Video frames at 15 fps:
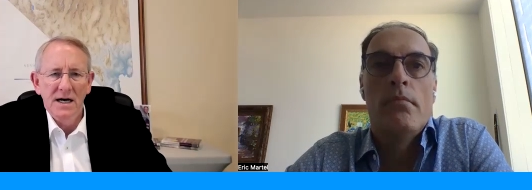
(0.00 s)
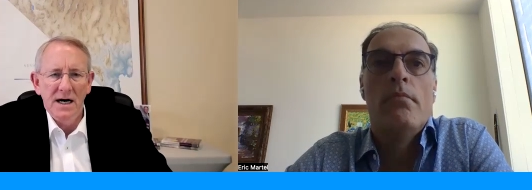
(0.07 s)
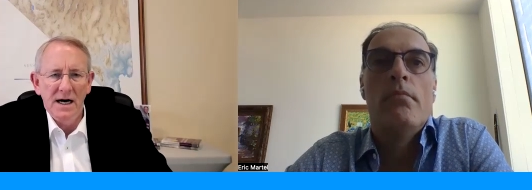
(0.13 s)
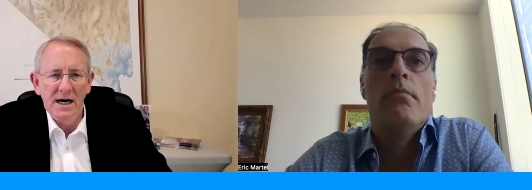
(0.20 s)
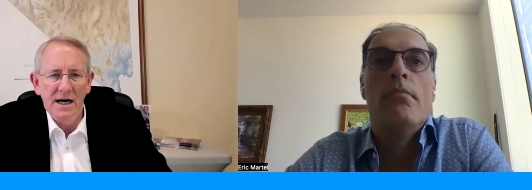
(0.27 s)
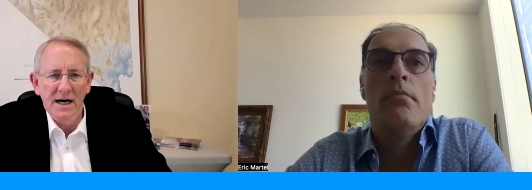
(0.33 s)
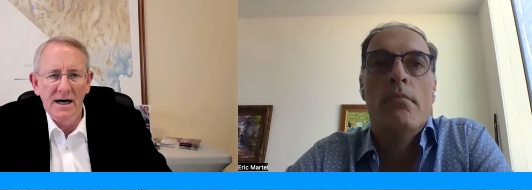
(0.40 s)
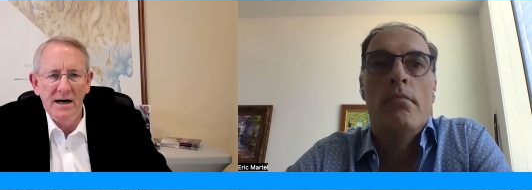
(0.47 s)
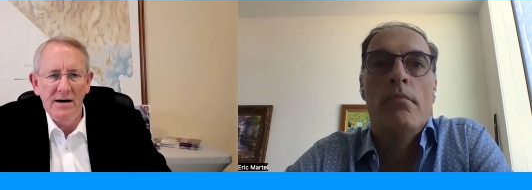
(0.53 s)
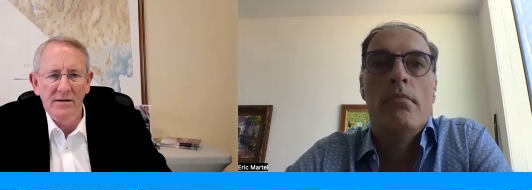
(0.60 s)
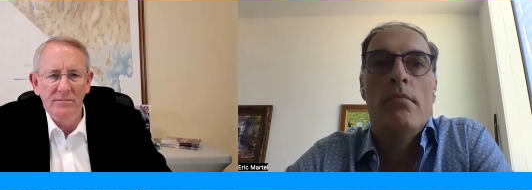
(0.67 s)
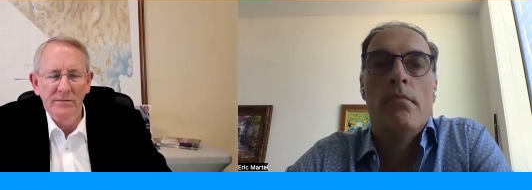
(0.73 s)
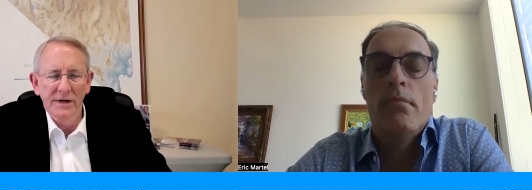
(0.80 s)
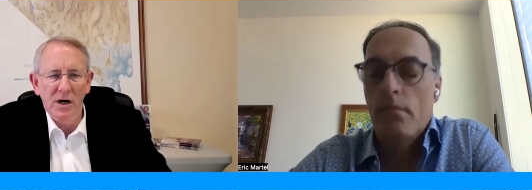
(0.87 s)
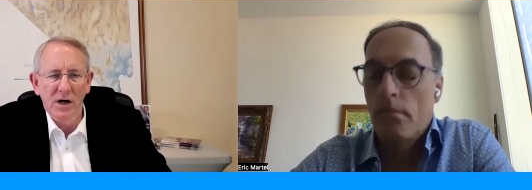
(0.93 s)
Speaker 1: Mm-hmm. Uh,
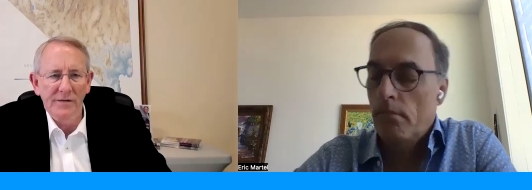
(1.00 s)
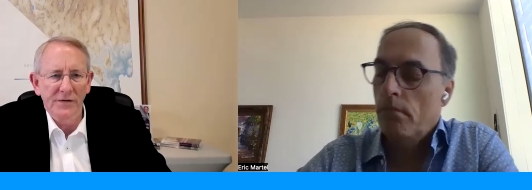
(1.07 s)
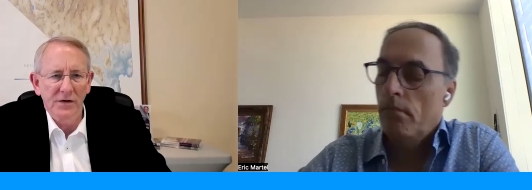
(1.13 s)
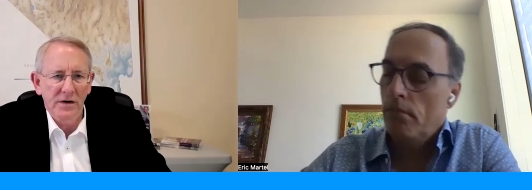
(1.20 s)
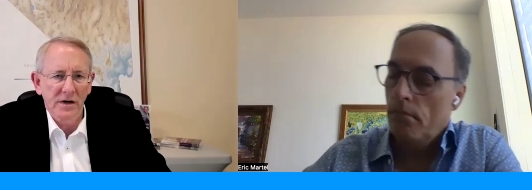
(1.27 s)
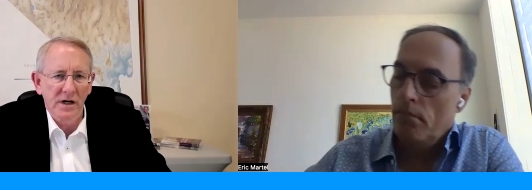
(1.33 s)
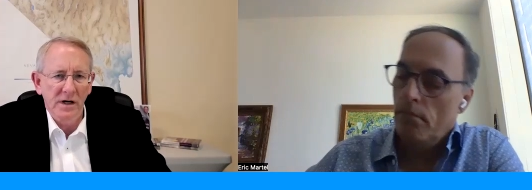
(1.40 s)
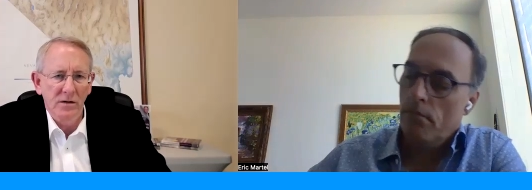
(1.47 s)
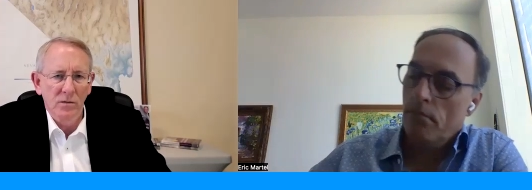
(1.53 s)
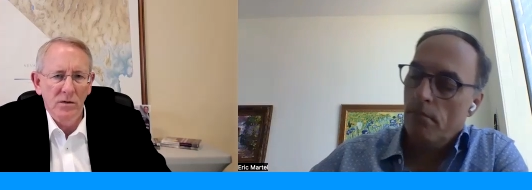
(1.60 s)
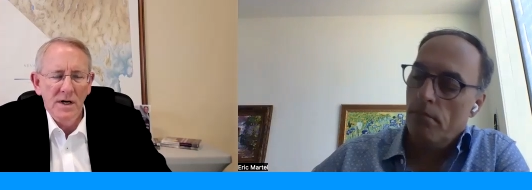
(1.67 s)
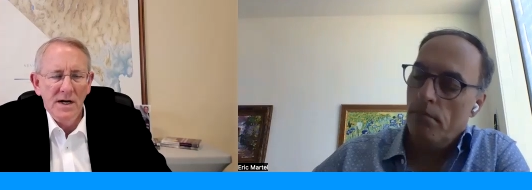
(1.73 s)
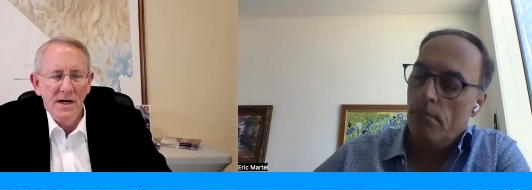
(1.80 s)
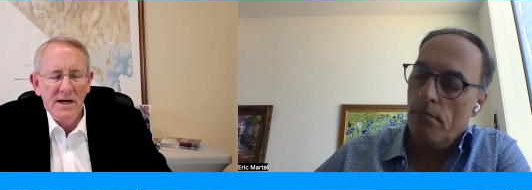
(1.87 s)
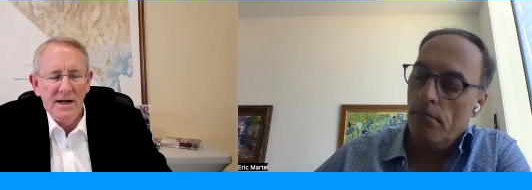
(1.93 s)
you know, if you're going to
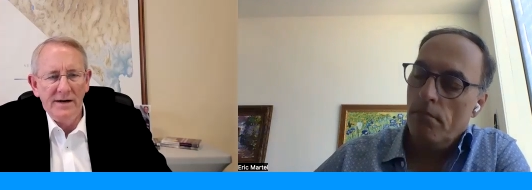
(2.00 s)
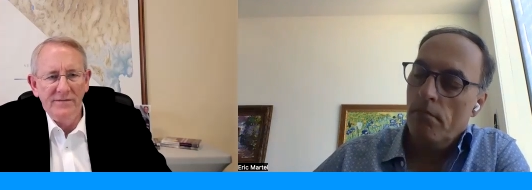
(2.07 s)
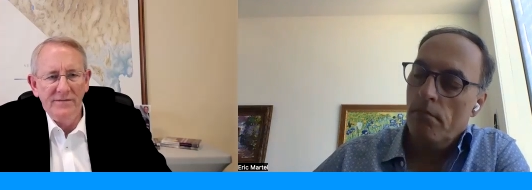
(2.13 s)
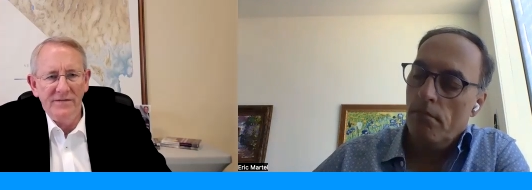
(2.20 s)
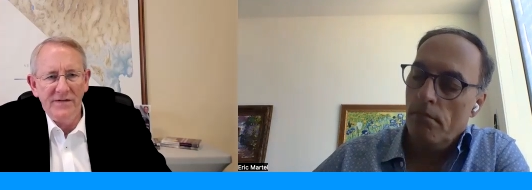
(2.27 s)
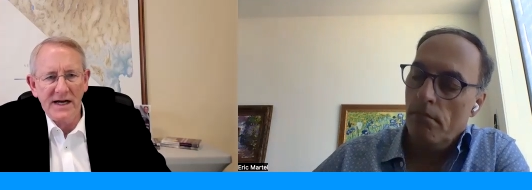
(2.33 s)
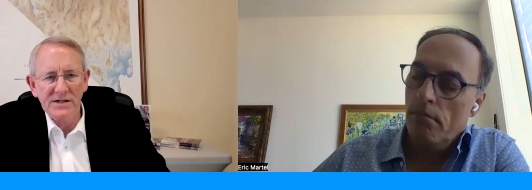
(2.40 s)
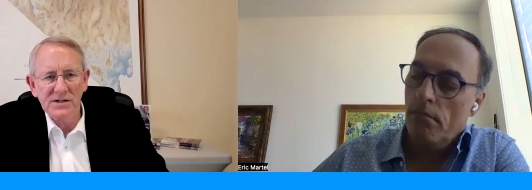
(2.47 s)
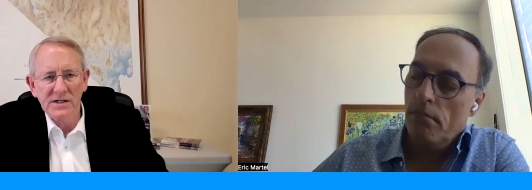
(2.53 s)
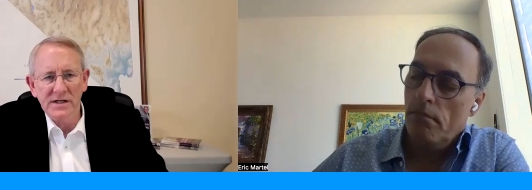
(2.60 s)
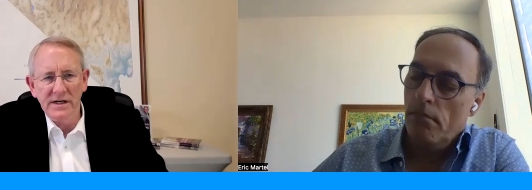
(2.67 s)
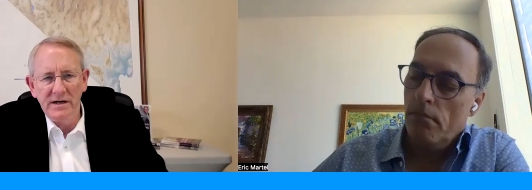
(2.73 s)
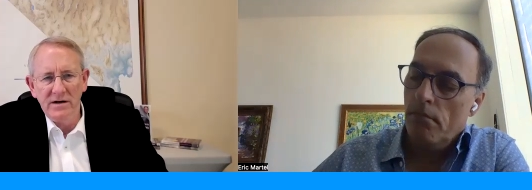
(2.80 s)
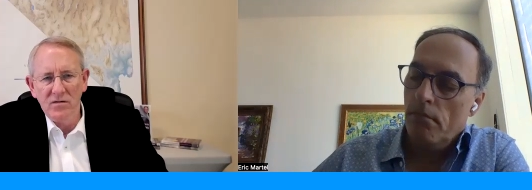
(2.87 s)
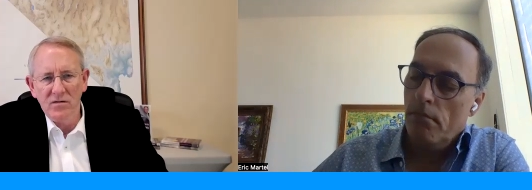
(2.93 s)
invest
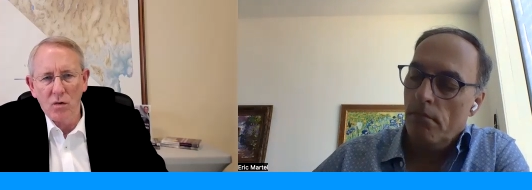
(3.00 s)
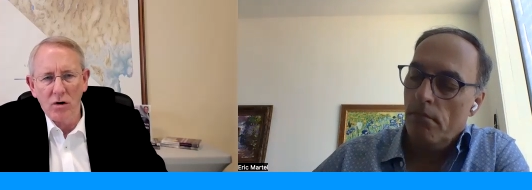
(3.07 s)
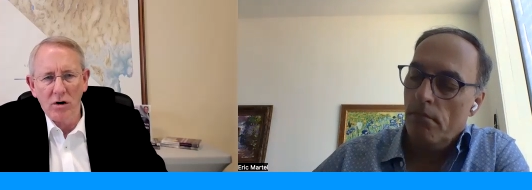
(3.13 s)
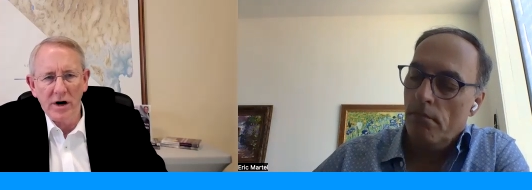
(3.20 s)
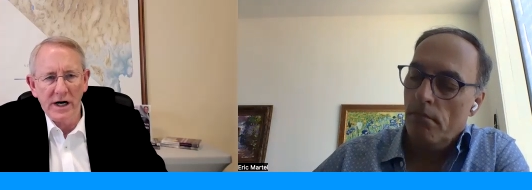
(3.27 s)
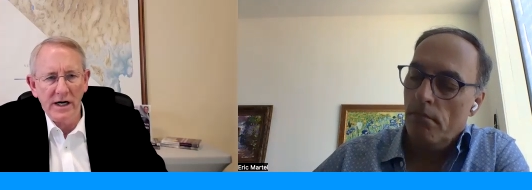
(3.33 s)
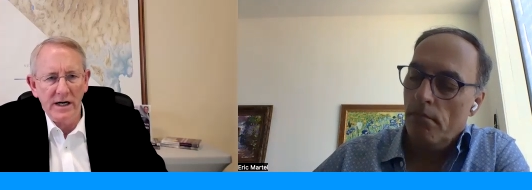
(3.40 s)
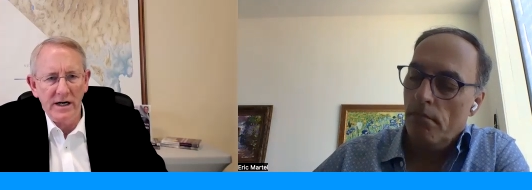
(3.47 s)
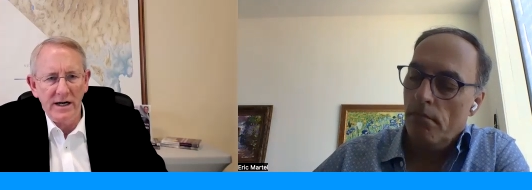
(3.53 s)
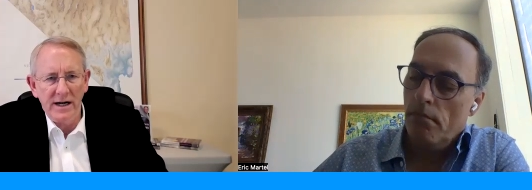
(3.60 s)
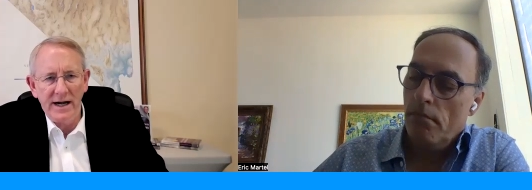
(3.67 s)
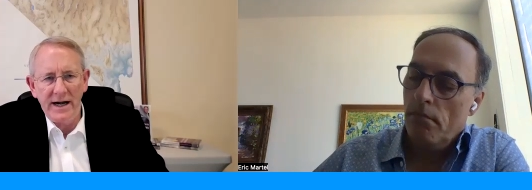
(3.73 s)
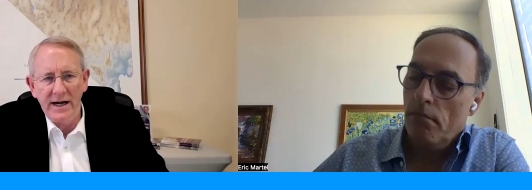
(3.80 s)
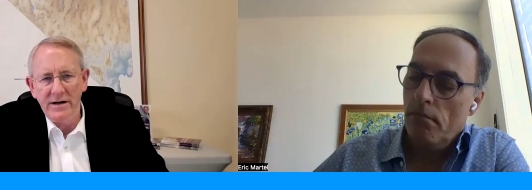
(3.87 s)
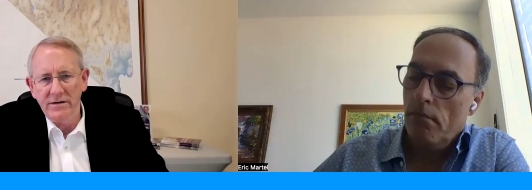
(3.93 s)
in Oregon
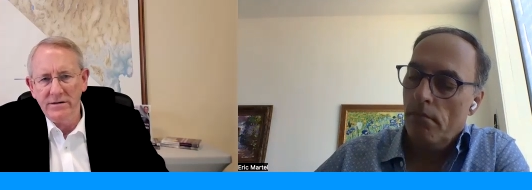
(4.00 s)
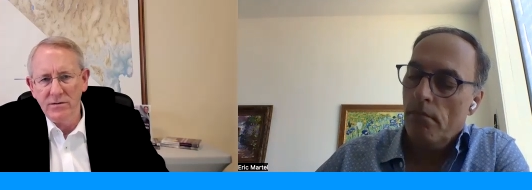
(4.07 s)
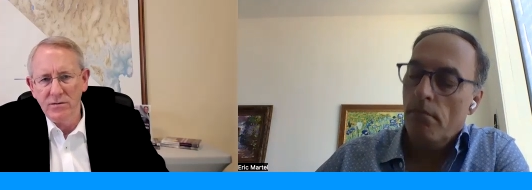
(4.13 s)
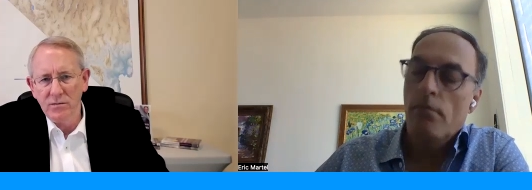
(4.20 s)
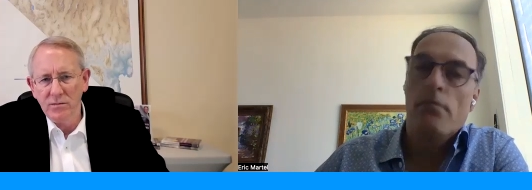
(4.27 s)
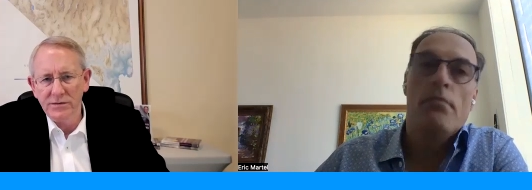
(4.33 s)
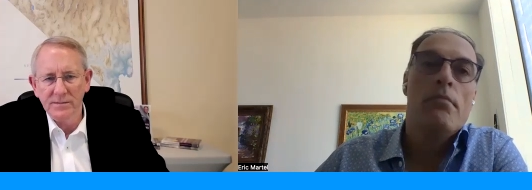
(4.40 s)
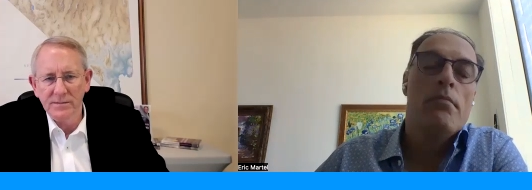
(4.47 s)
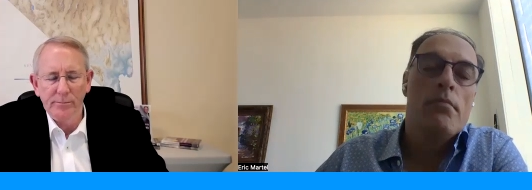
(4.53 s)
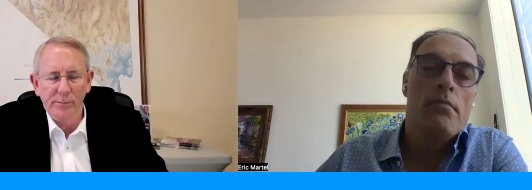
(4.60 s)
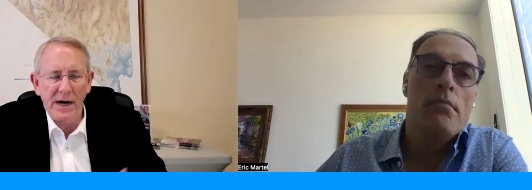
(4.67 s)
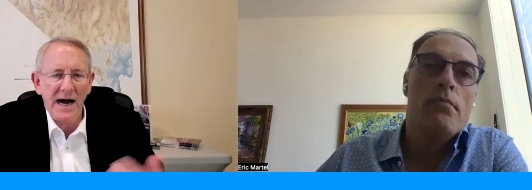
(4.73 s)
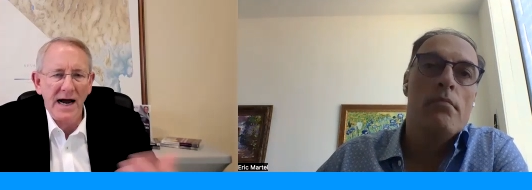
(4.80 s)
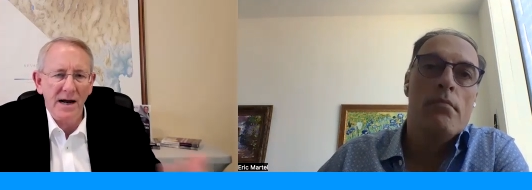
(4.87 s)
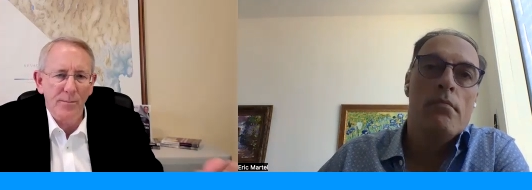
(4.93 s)
and you
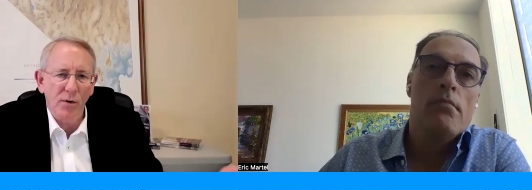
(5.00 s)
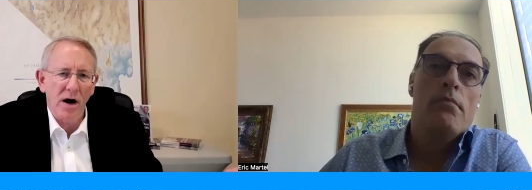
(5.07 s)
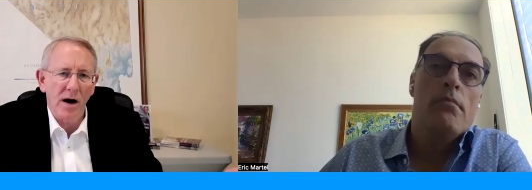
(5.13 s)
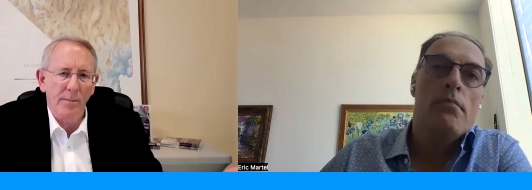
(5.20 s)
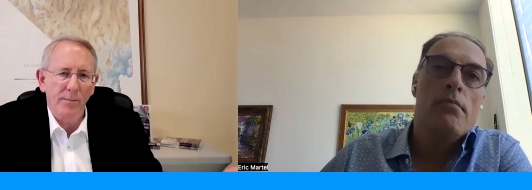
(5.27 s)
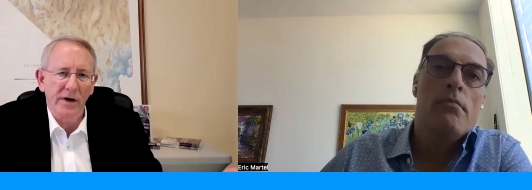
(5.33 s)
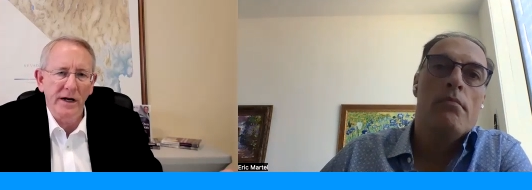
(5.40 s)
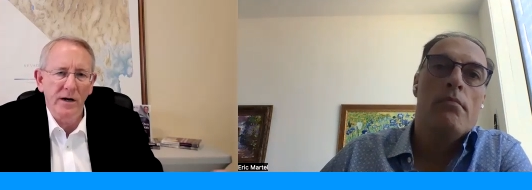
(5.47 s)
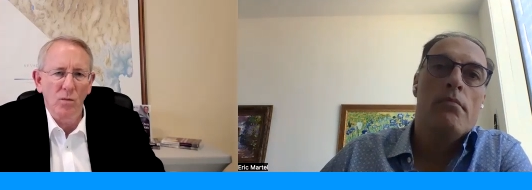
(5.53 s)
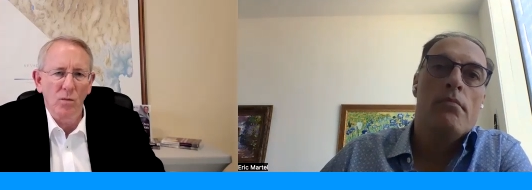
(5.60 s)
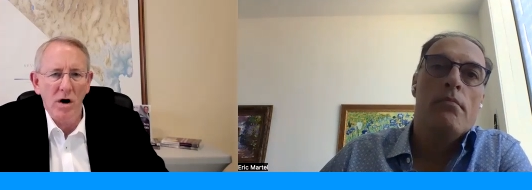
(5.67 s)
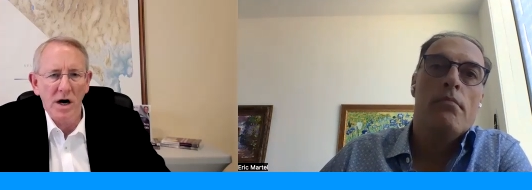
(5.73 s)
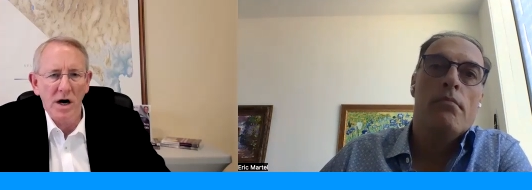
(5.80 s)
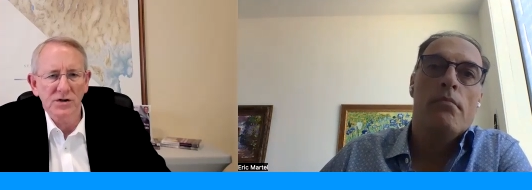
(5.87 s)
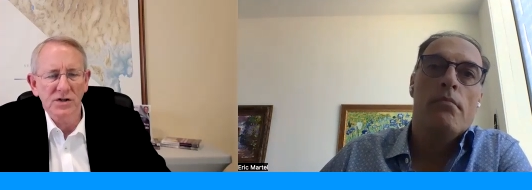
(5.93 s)
buy a property in
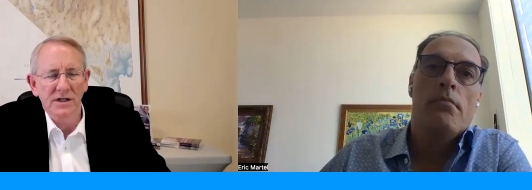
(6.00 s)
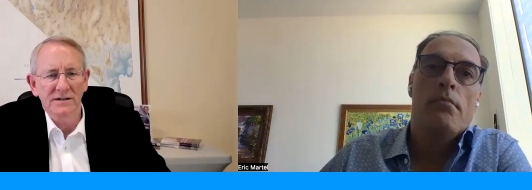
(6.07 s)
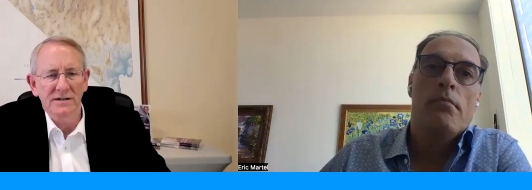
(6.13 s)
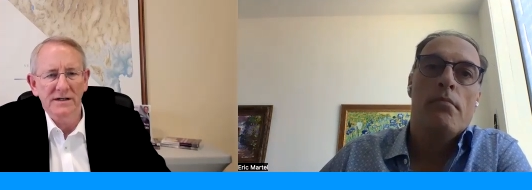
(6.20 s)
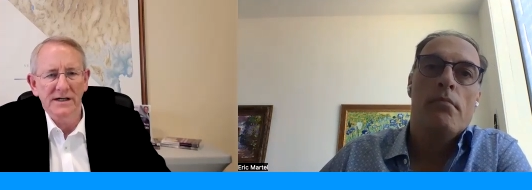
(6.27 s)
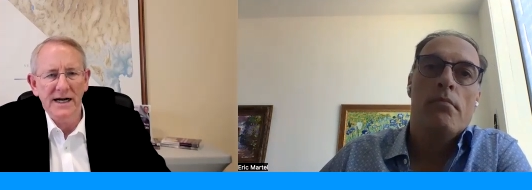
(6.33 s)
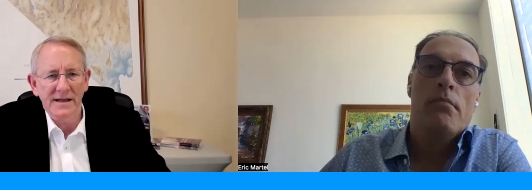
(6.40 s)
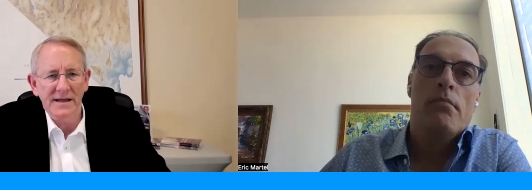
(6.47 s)
Washington,